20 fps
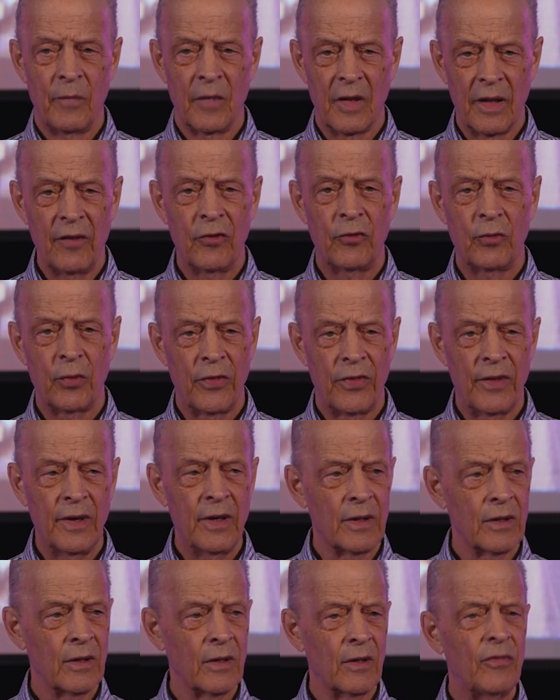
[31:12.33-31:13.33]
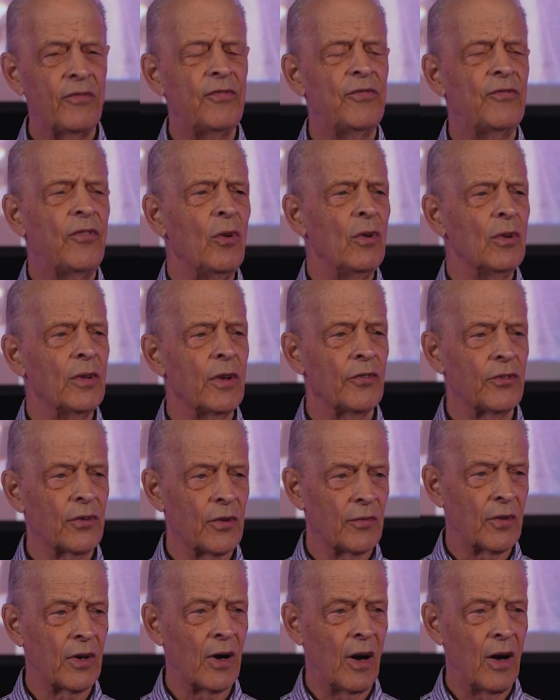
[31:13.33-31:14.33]
lives within, the fullness
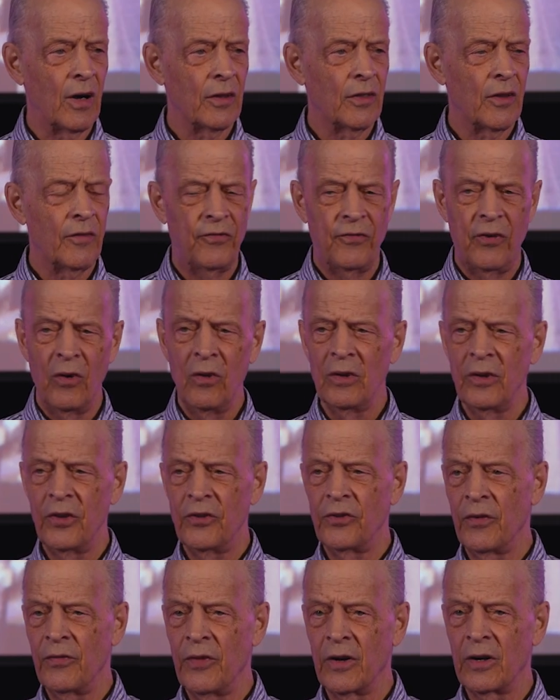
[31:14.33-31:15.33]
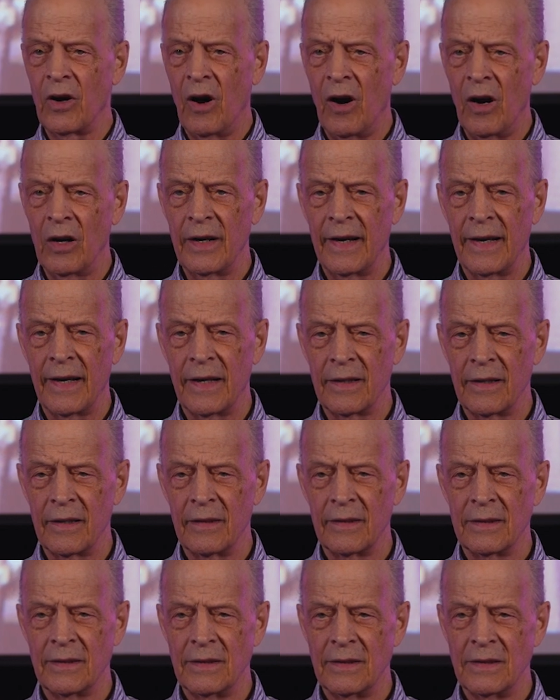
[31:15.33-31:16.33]
of God, the fullness of the Godhead,
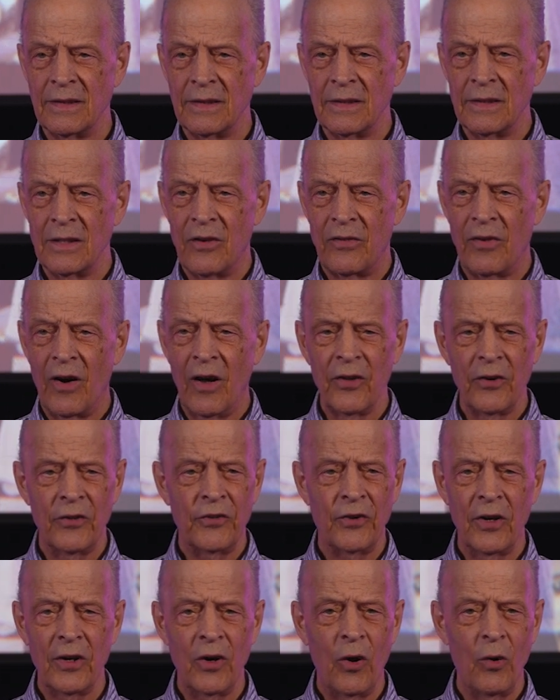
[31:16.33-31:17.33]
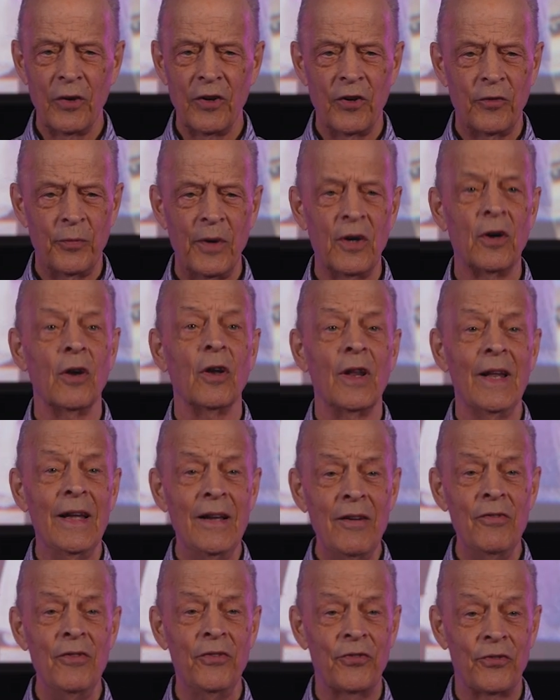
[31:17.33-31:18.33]
Father, Son, Holy Spirit
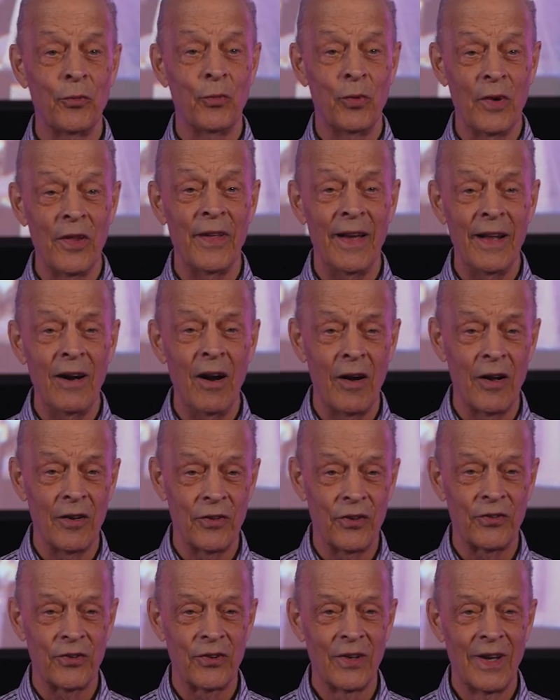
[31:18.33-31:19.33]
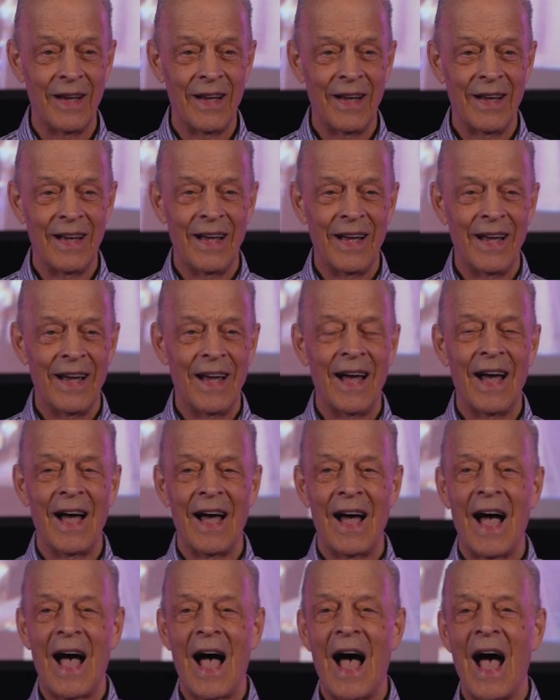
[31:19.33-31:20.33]
lives within us
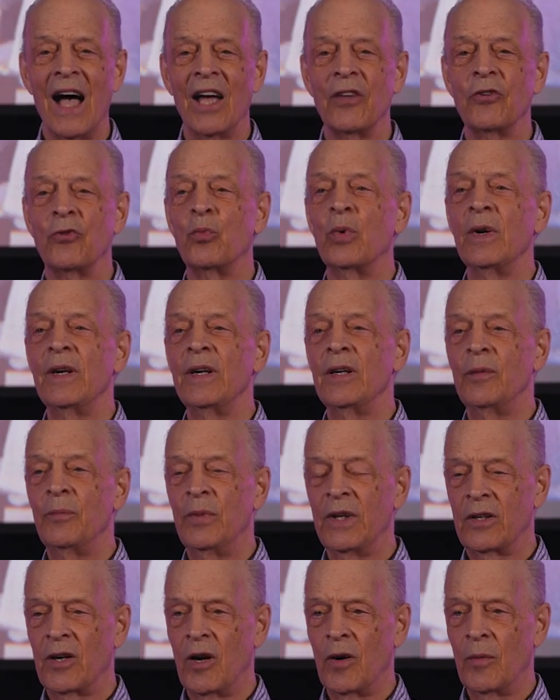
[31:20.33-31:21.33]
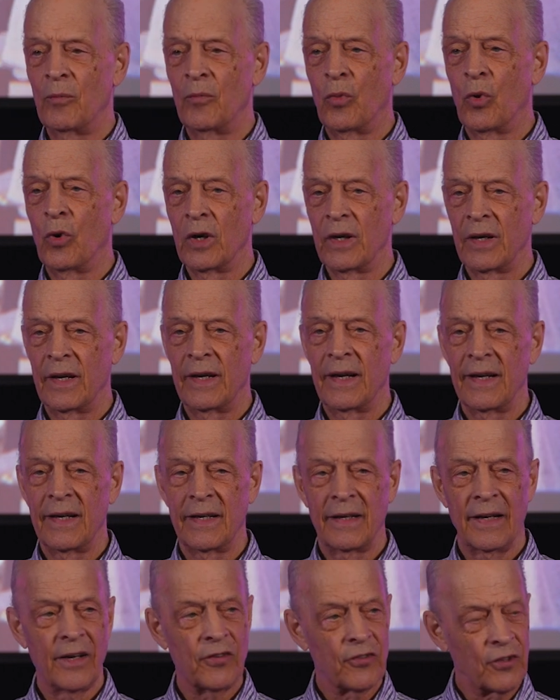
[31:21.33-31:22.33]
as we become born
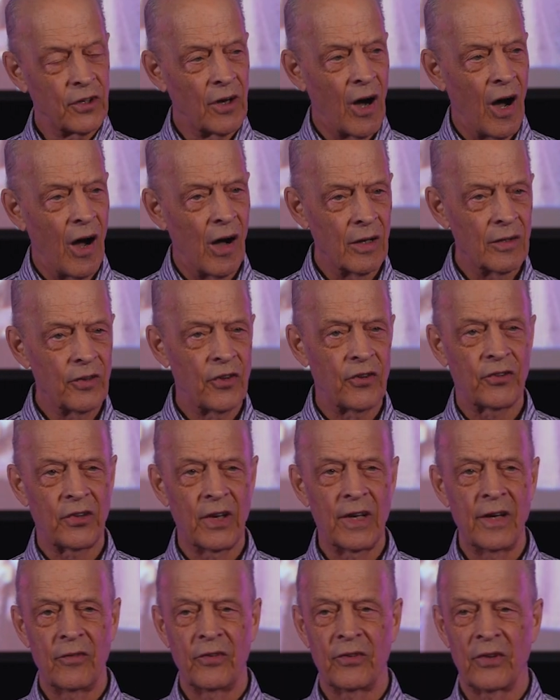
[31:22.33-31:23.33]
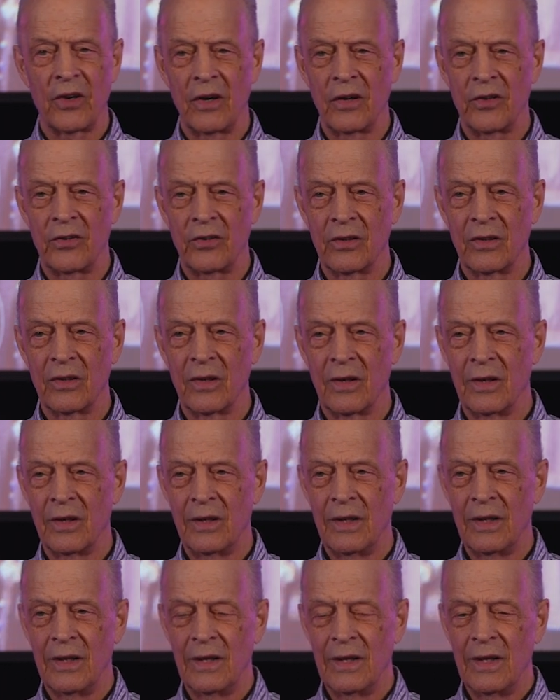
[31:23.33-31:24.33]
again, as God saves us.
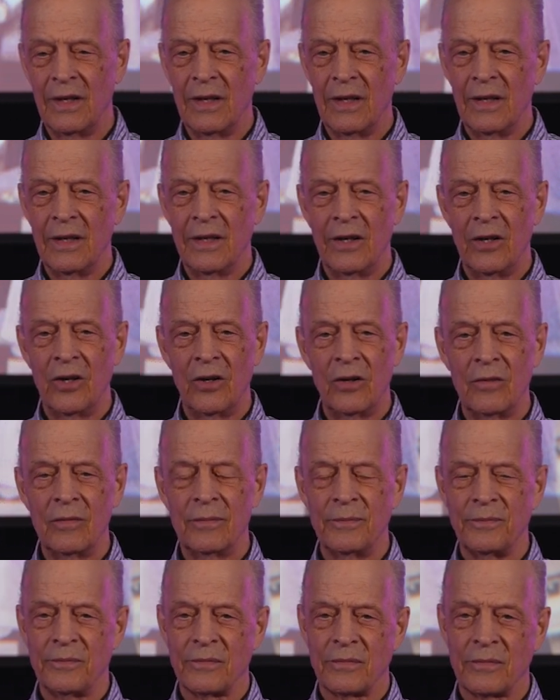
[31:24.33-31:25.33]
You know,